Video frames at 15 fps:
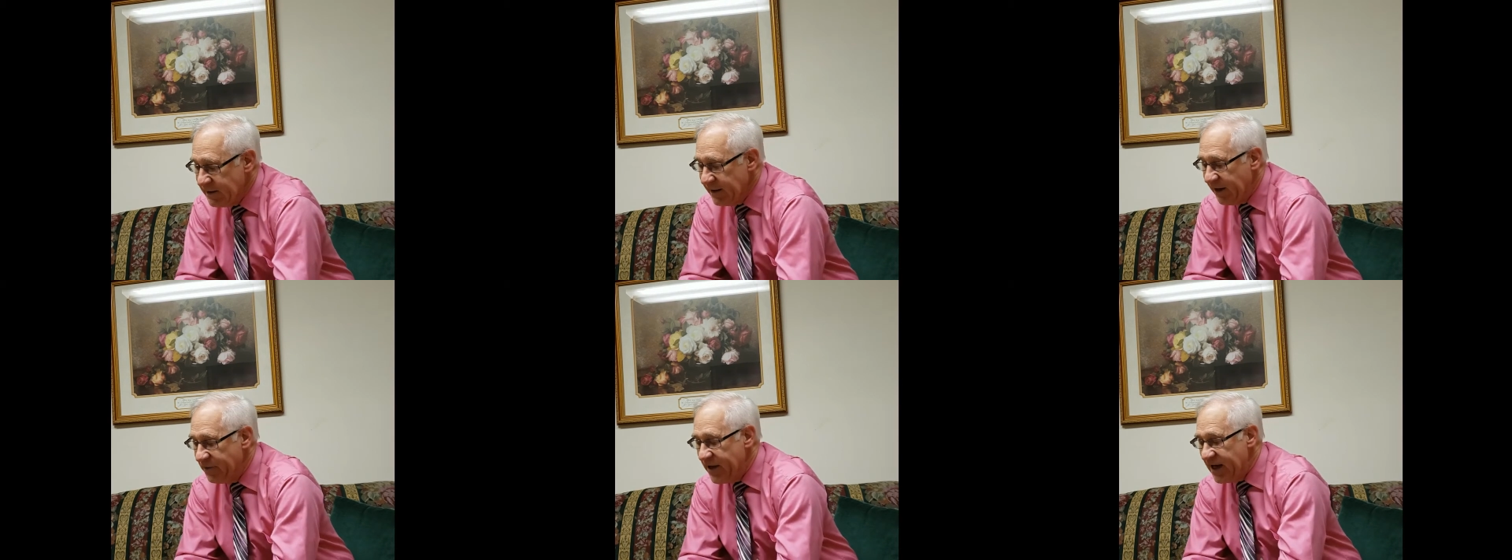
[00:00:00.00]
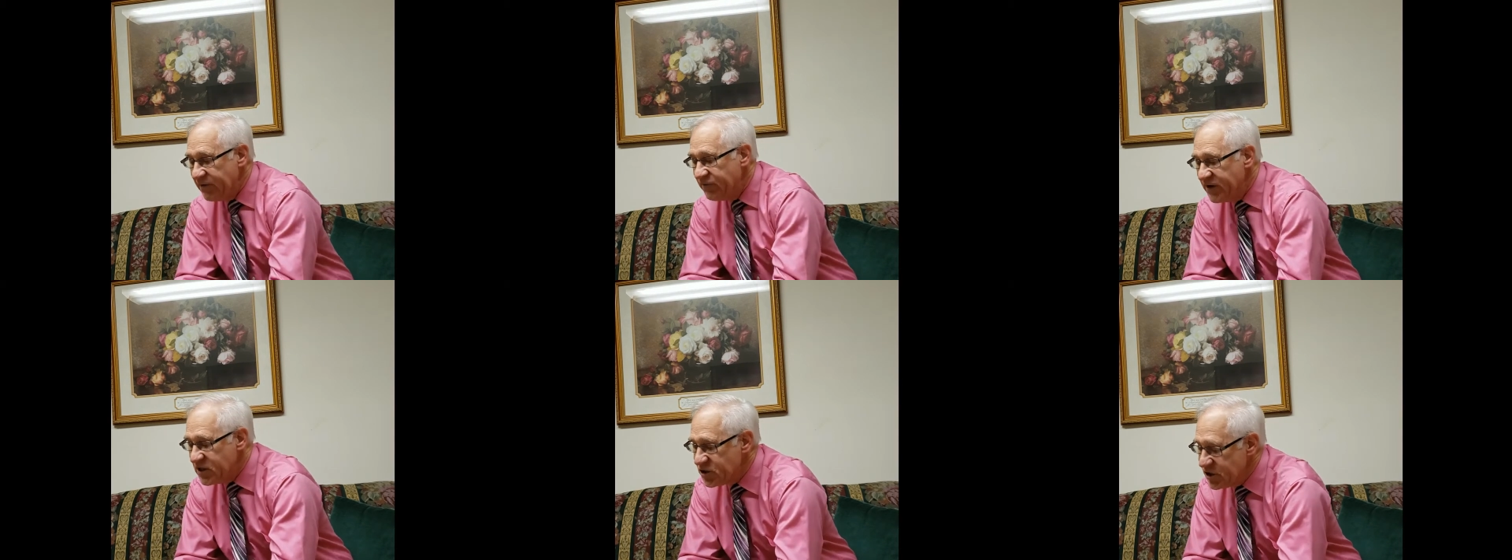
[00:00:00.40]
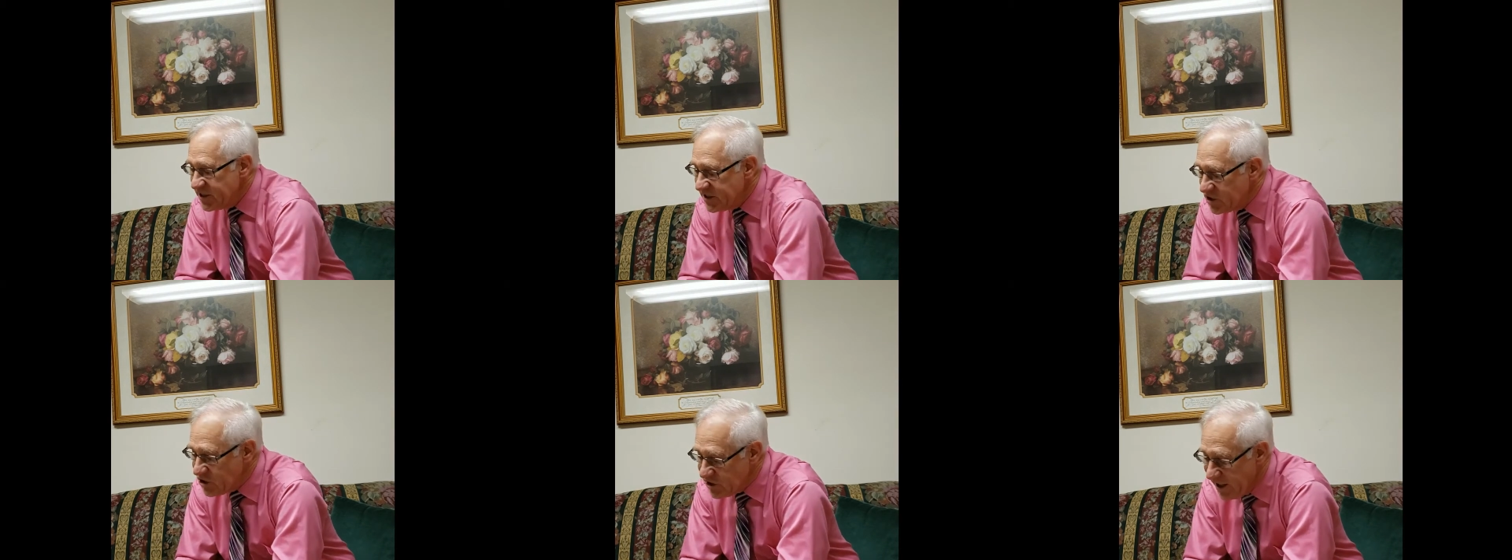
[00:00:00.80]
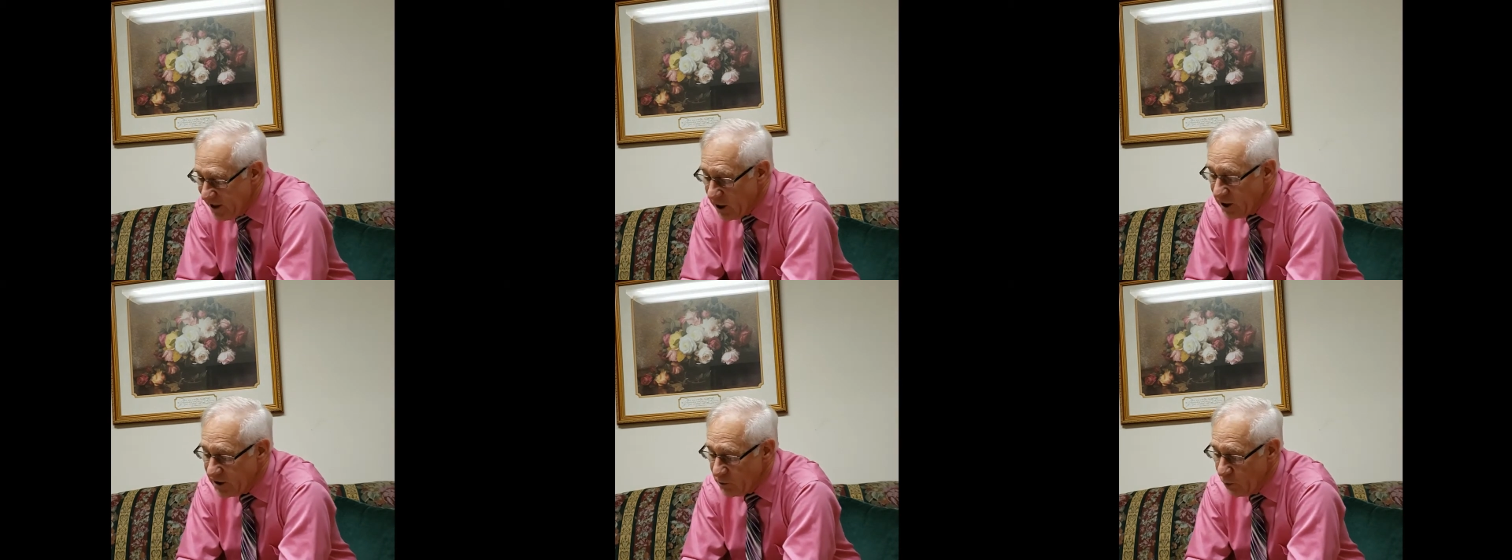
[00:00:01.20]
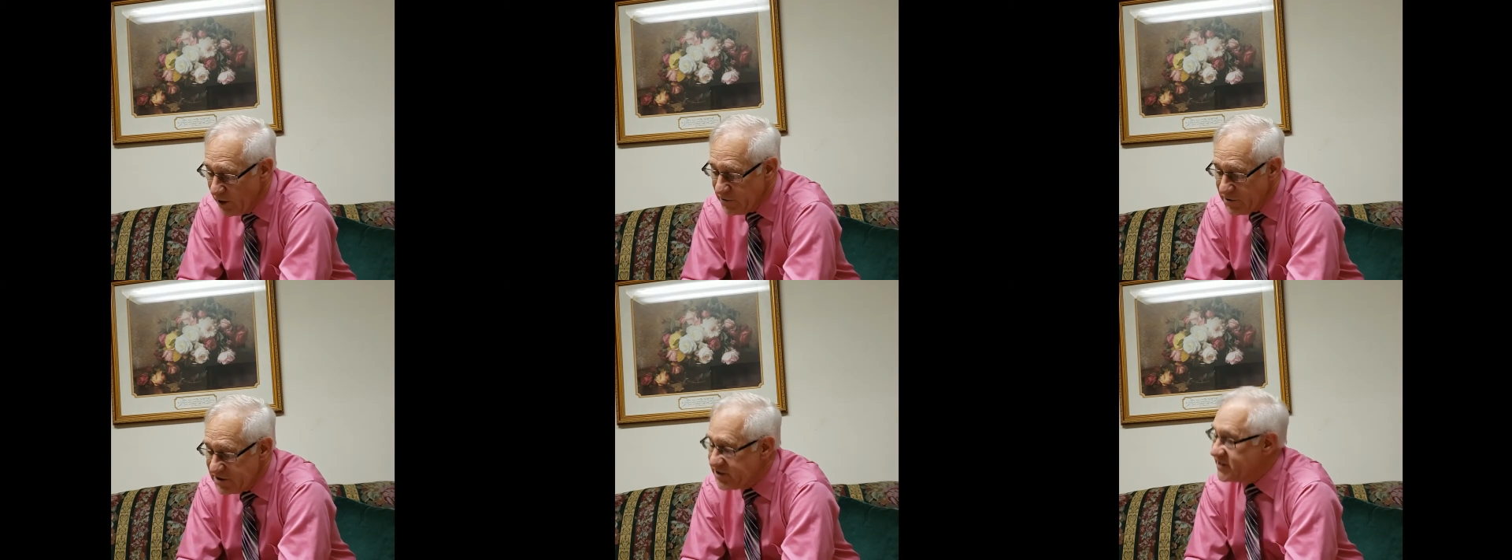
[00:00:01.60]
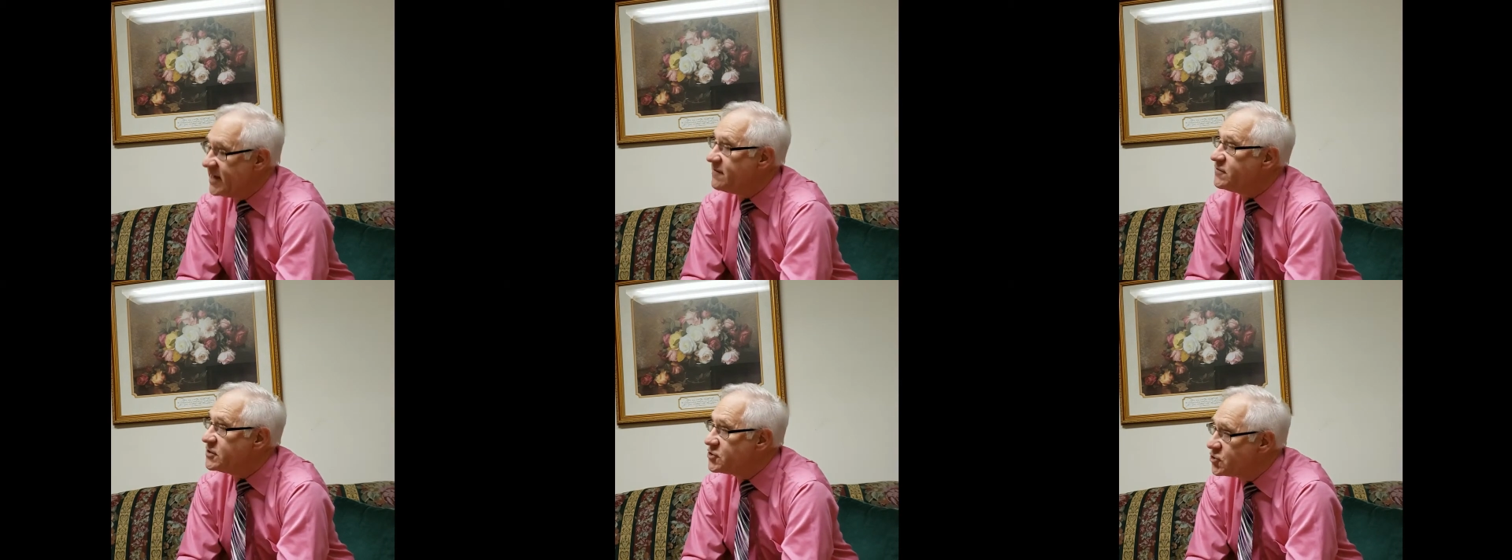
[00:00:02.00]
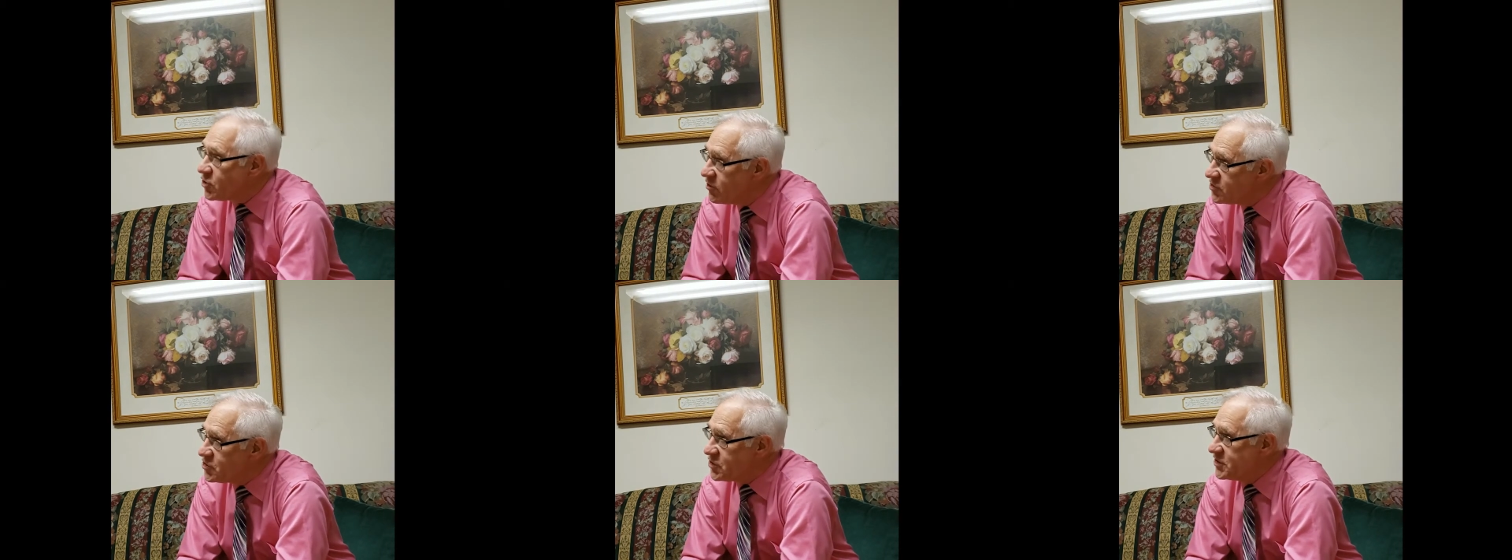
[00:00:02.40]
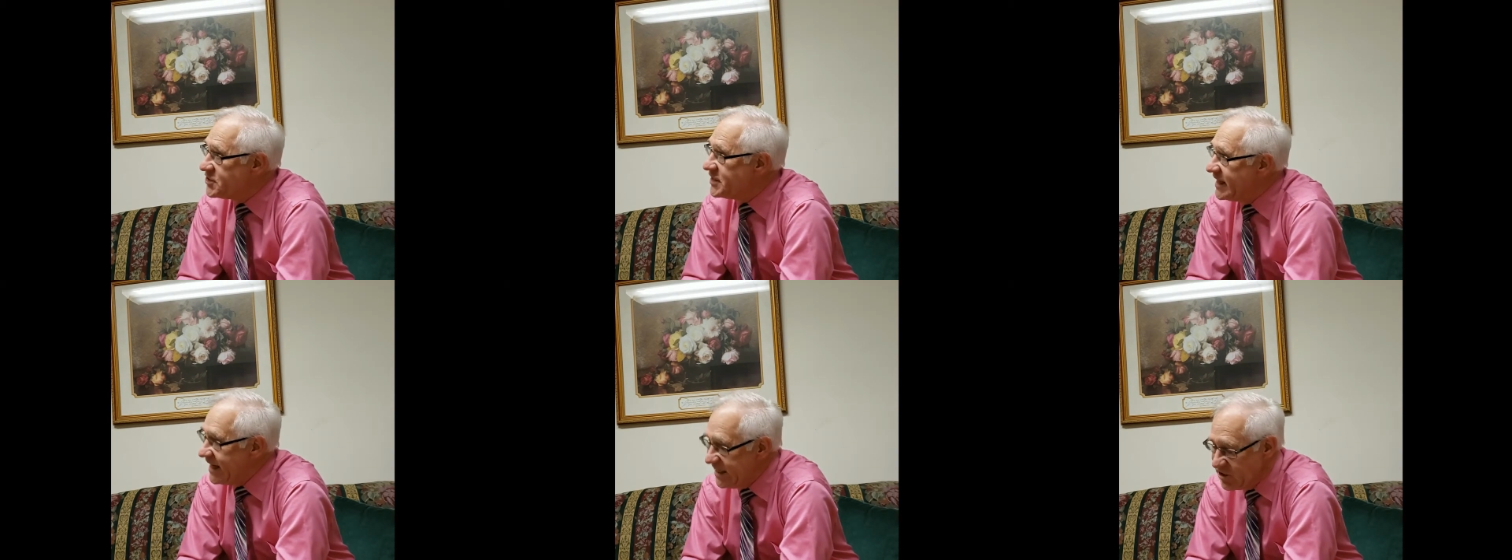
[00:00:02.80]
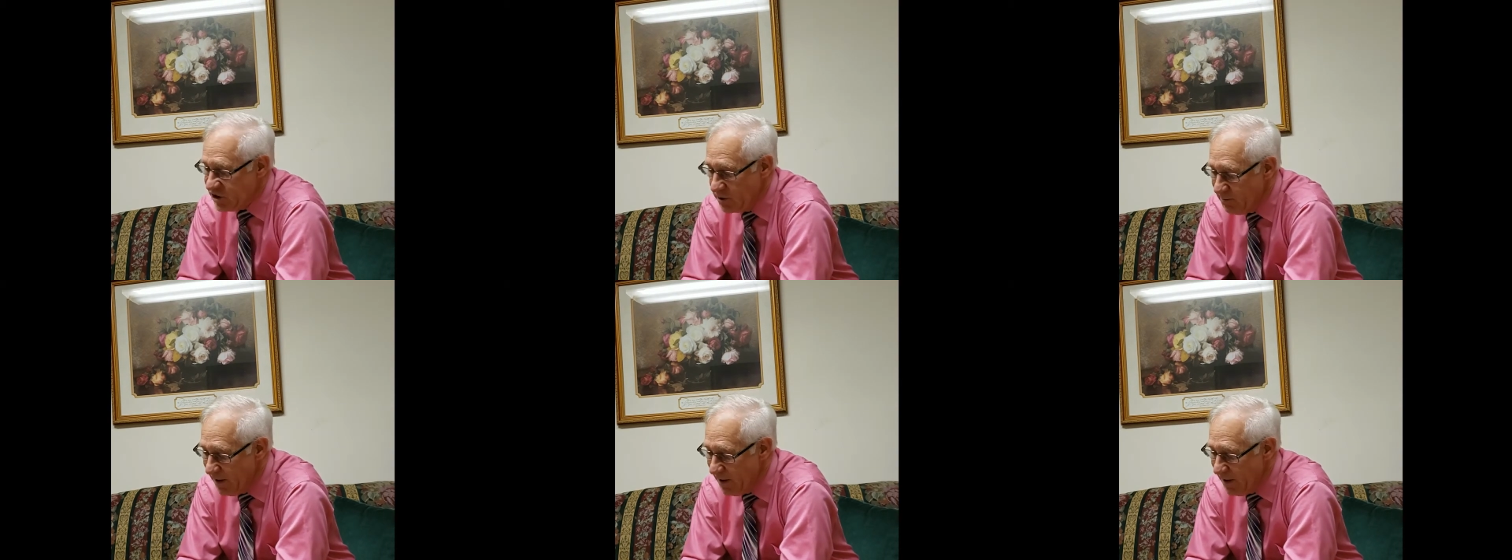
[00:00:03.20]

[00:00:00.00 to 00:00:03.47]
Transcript: And that vision is shared with seven churches in Asia